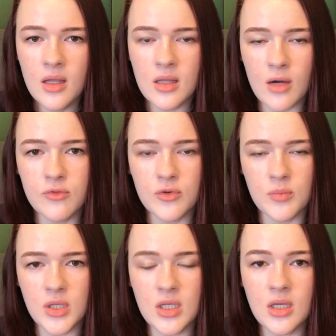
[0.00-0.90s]
Now for
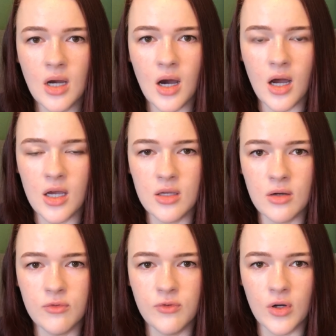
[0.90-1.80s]
me, I
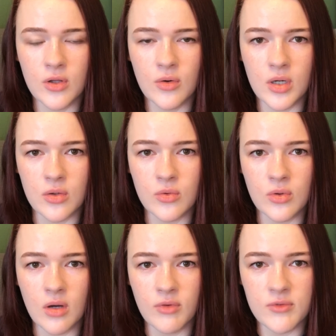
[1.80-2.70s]
follow a
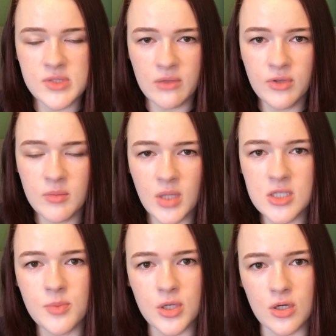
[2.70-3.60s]
rule of if something
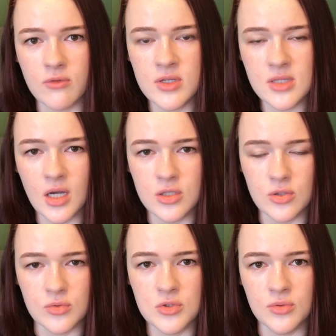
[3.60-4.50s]
makes me nervous, I
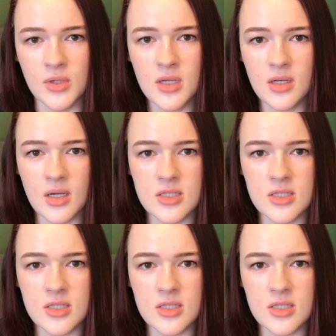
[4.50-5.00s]
don't do it,